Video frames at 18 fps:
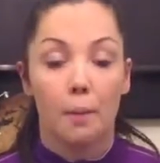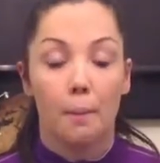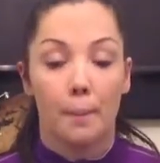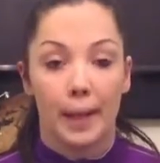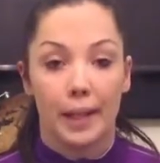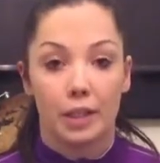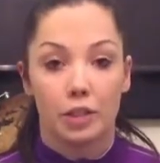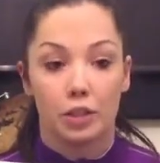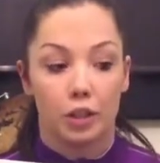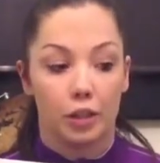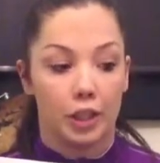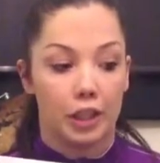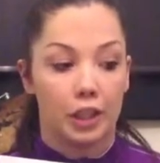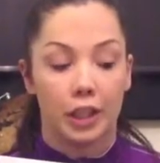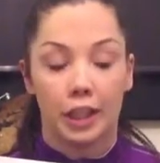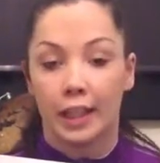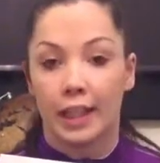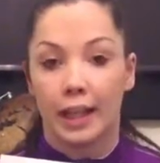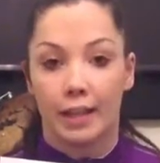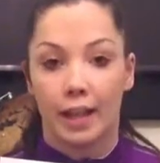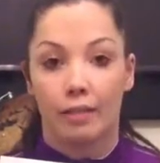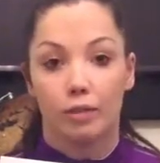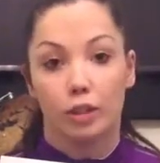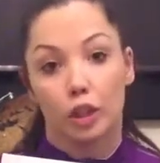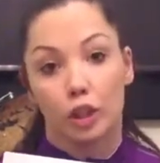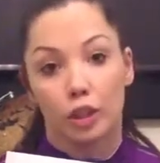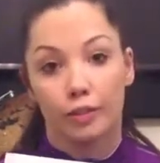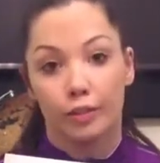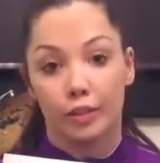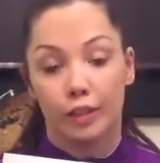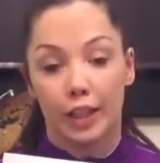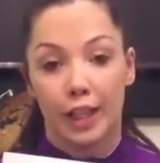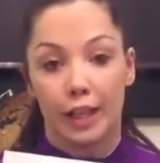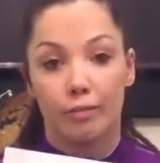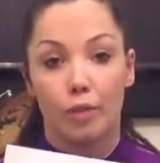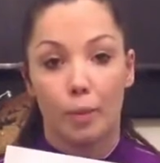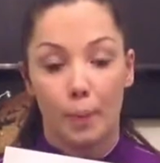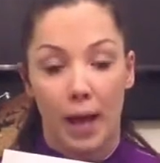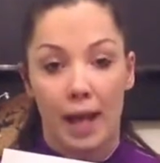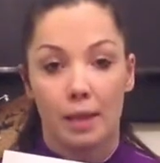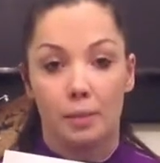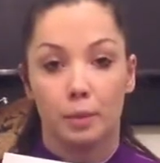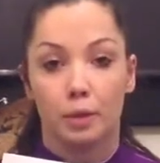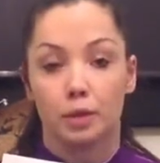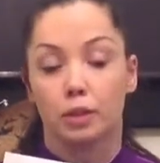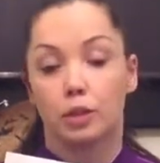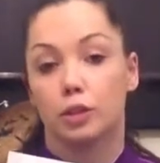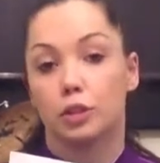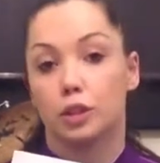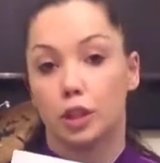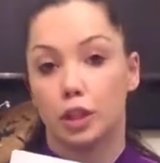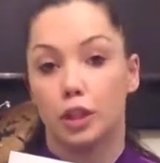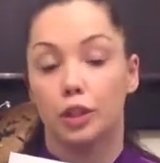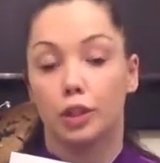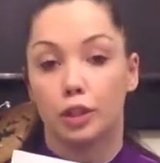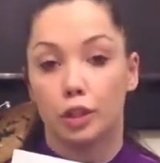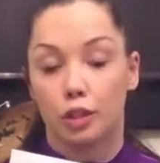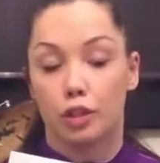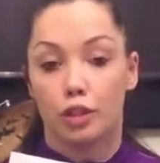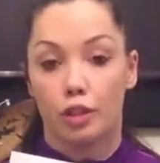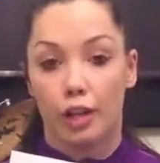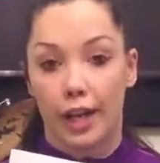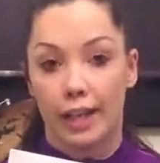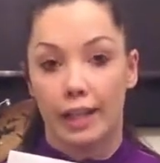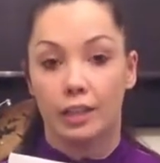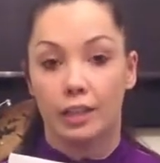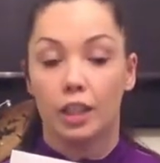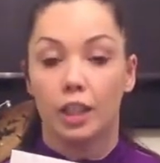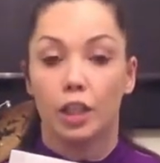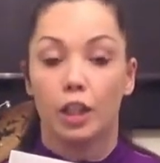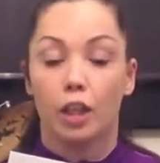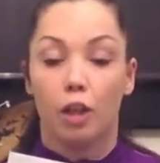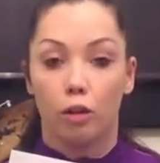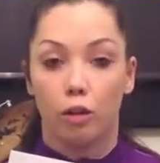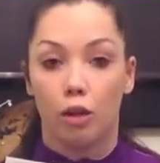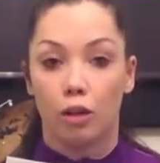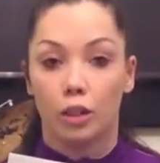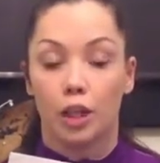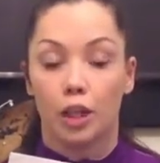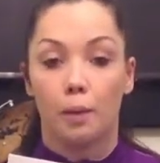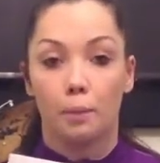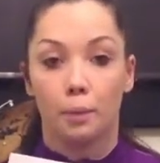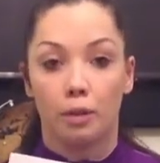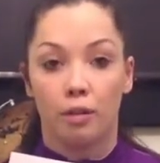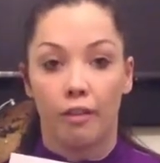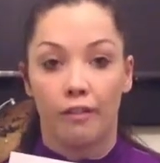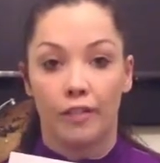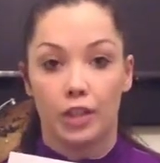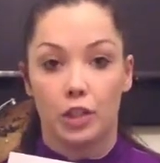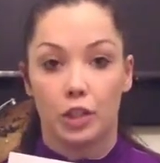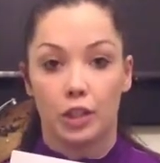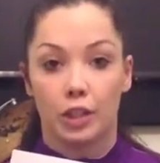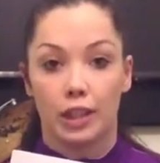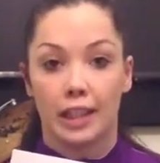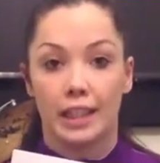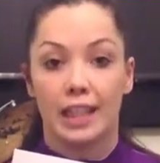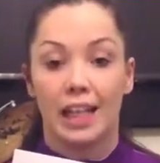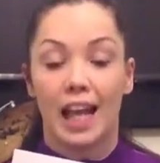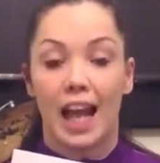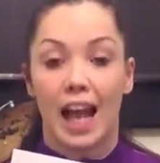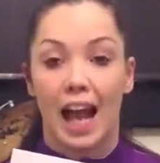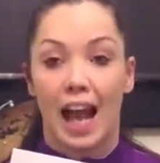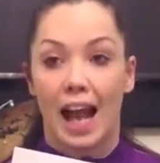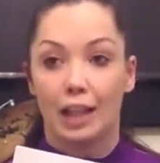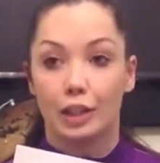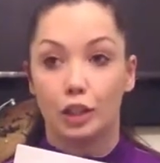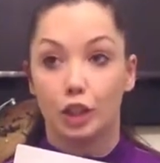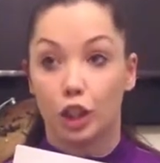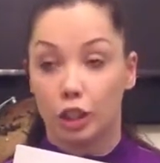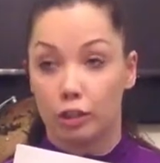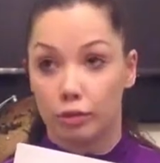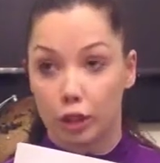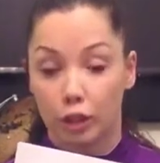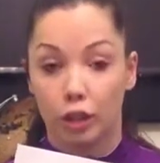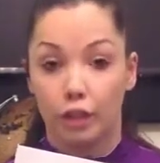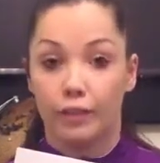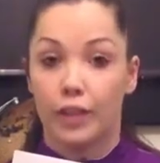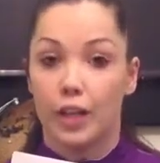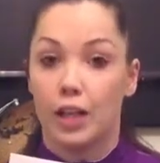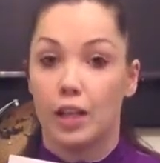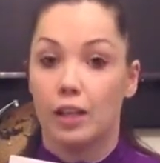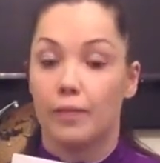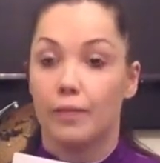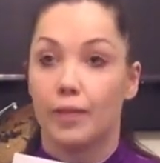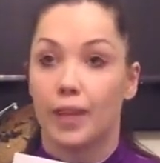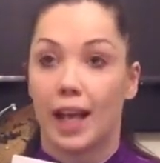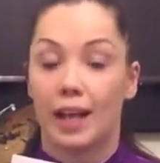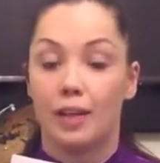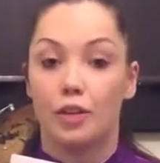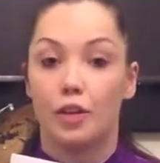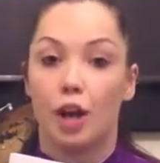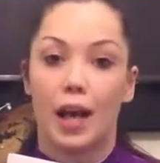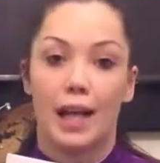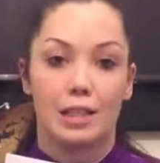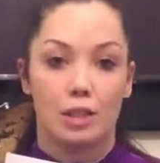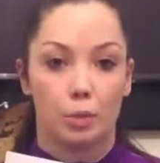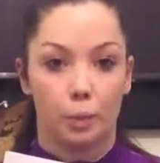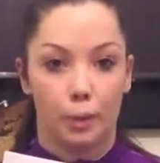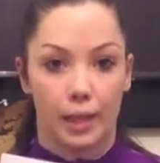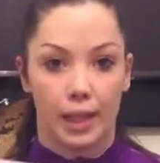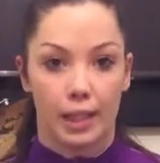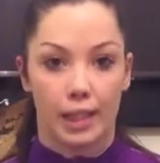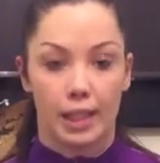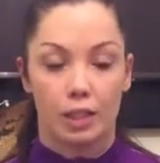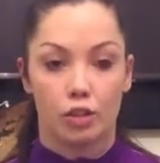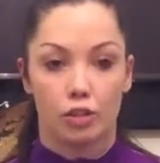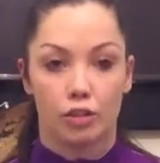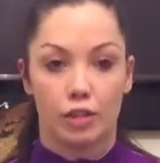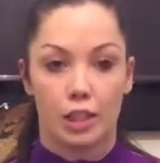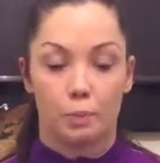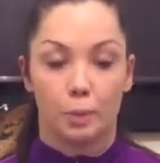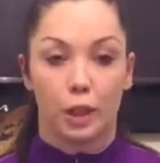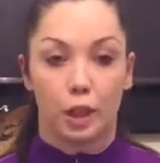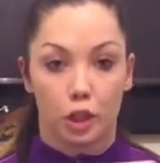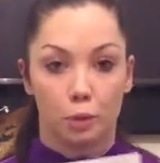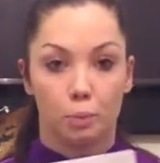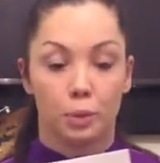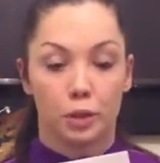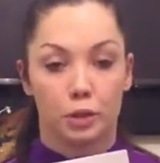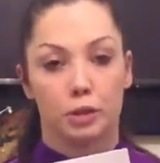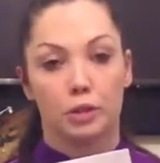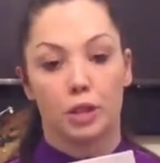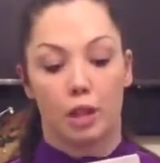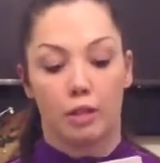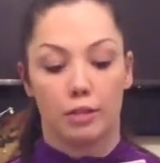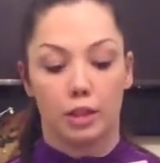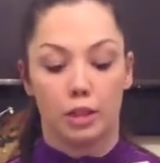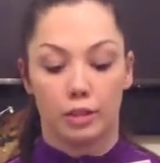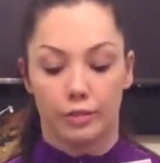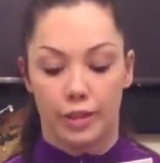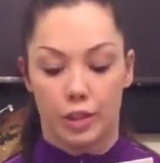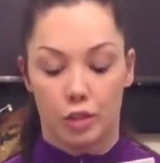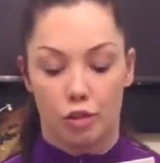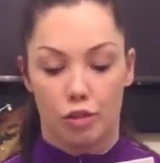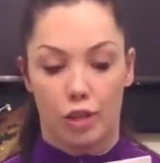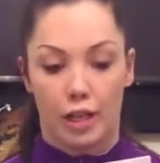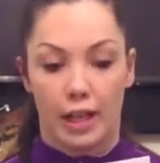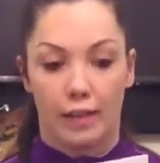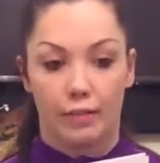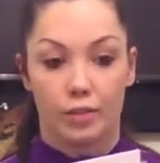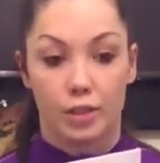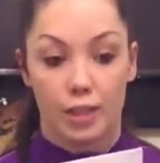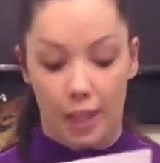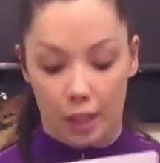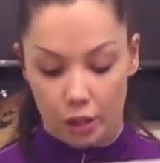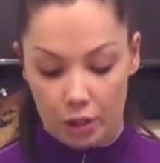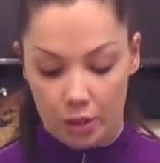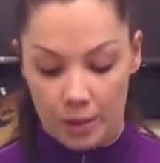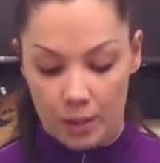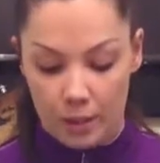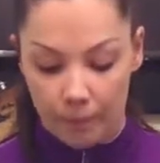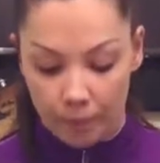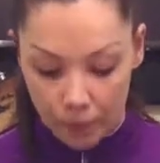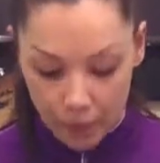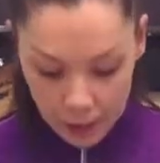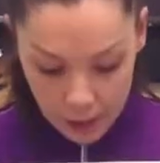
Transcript: Make sure that you're going to get that recovery and repair the muscles so you can train longer, more efficiently, and you're going to recover and not end up with any injuries because your muscles are recovering straight after sessions.